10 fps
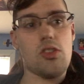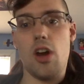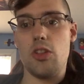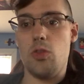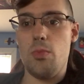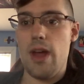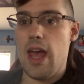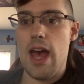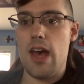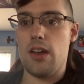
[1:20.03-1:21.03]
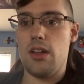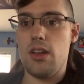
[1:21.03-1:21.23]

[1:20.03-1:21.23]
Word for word: gone through my head